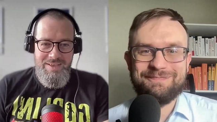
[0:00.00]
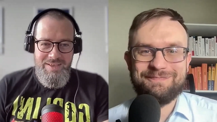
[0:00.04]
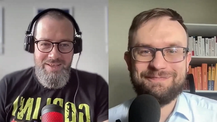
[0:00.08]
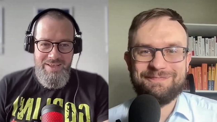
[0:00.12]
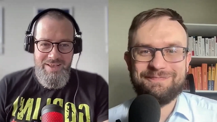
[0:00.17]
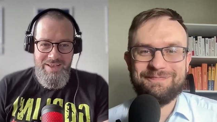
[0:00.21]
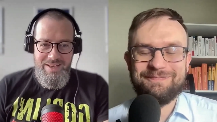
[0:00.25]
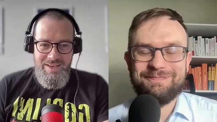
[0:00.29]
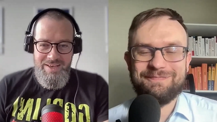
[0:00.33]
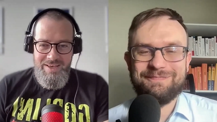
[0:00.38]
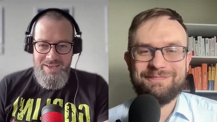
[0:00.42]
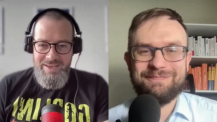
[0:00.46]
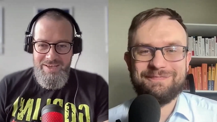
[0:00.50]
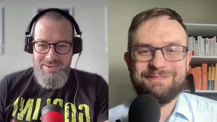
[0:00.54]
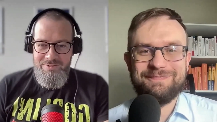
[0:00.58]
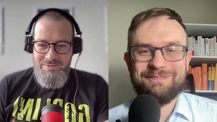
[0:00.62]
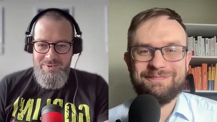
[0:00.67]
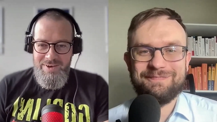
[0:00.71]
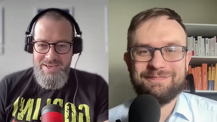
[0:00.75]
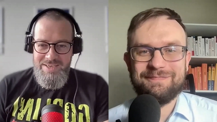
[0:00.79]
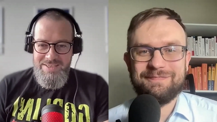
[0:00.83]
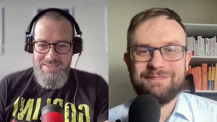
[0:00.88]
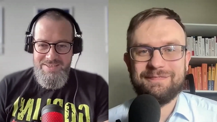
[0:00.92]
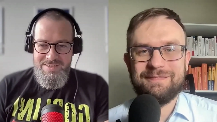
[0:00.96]
Speaker 1: Yeah,
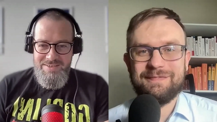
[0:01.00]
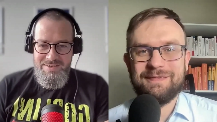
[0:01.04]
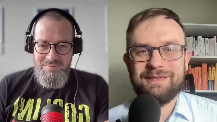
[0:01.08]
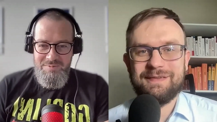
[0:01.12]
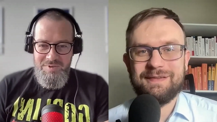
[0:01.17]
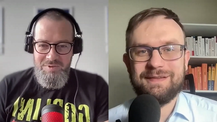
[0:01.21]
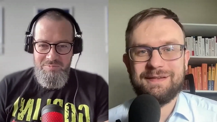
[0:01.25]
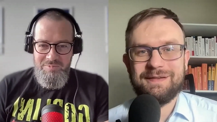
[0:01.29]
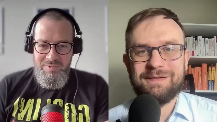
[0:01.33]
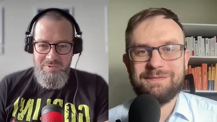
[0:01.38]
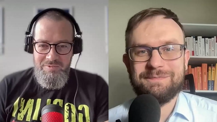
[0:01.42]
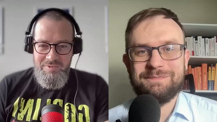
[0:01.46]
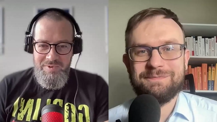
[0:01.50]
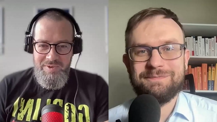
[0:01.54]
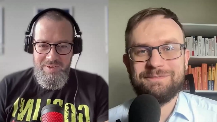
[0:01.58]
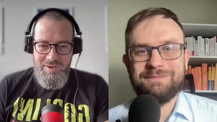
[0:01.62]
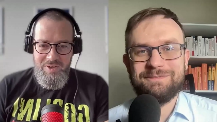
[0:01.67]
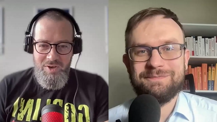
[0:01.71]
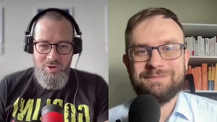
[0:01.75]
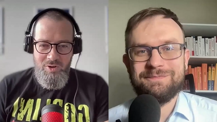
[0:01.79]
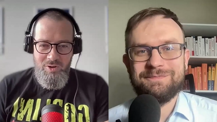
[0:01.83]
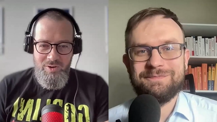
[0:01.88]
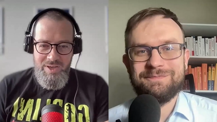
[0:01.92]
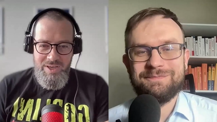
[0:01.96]
likewise. I mean, we've
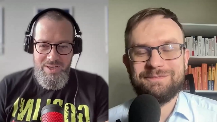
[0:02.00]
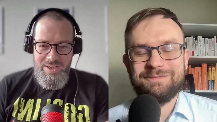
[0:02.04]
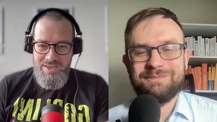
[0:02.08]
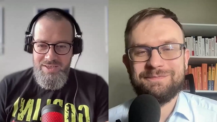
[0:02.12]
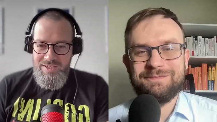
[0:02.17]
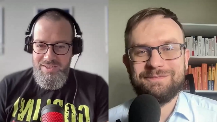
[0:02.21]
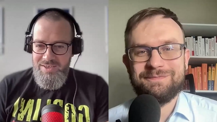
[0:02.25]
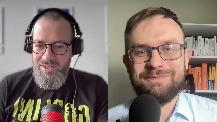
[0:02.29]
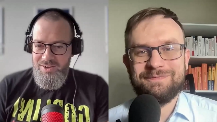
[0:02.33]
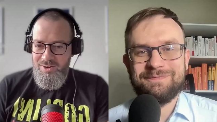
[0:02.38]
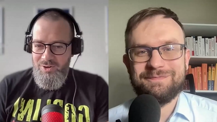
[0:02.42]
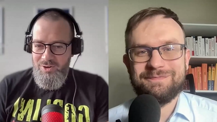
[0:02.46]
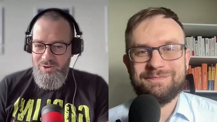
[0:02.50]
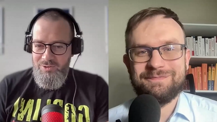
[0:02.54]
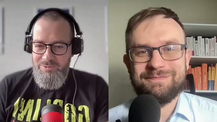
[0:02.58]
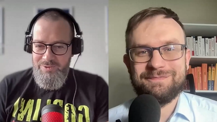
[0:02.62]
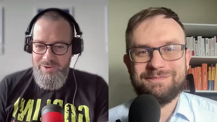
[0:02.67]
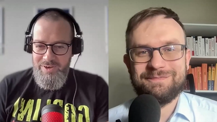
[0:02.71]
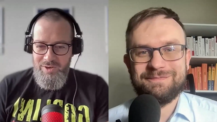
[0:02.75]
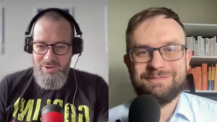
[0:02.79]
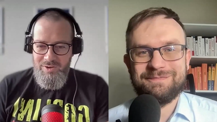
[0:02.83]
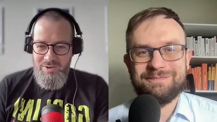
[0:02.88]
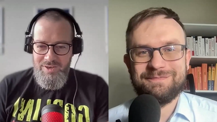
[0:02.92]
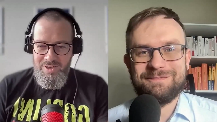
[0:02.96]
been going
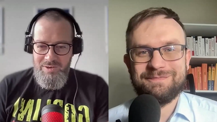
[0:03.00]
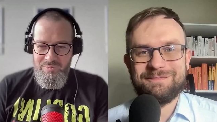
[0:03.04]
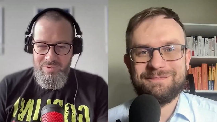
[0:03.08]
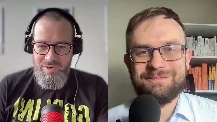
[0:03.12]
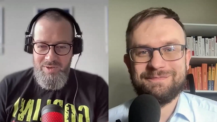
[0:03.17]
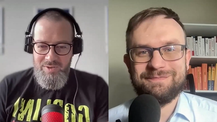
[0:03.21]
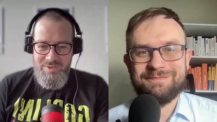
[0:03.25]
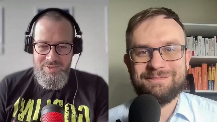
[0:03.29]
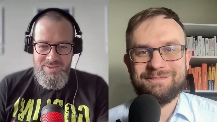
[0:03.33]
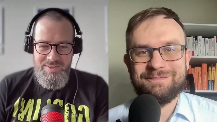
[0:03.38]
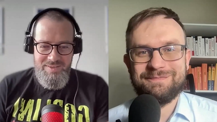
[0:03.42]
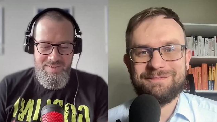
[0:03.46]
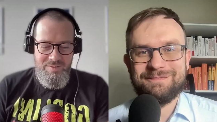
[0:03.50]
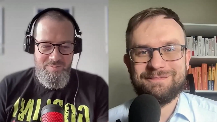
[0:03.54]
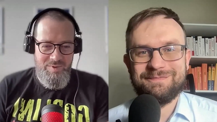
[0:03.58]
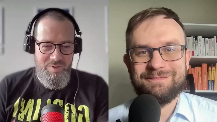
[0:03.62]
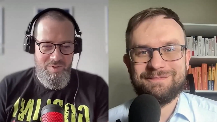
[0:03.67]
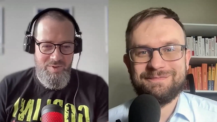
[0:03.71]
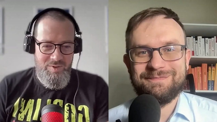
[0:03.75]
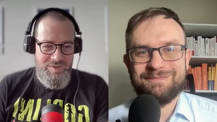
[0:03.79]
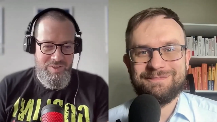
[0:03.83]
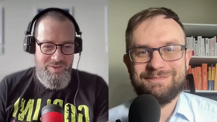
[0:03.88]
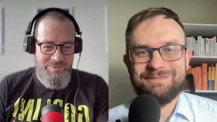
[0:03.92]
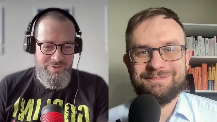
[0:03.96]
off and on about
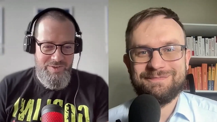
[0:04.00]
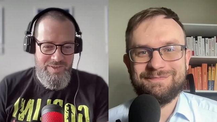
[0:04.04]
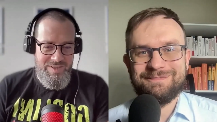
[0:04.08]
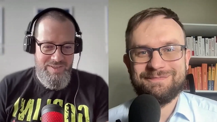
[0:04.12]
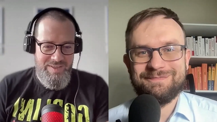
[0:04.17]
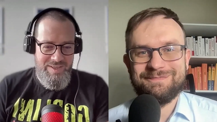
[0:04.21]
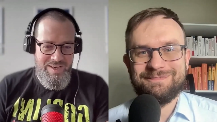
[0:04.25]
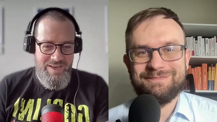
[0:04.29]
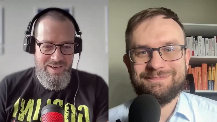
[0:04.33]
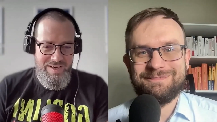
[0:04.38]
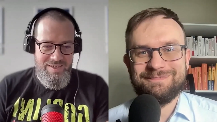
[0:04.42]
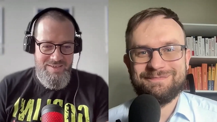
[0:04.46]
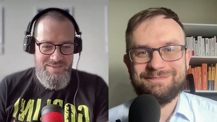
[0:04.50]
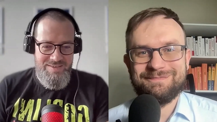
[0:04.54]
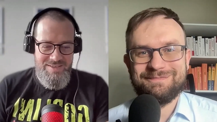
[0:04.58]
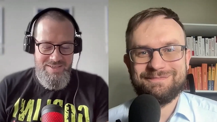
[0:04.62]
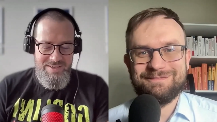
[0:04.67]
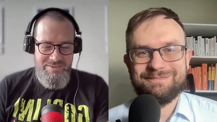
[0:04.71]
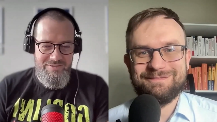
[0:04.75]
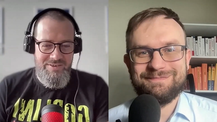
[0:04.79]
about different things.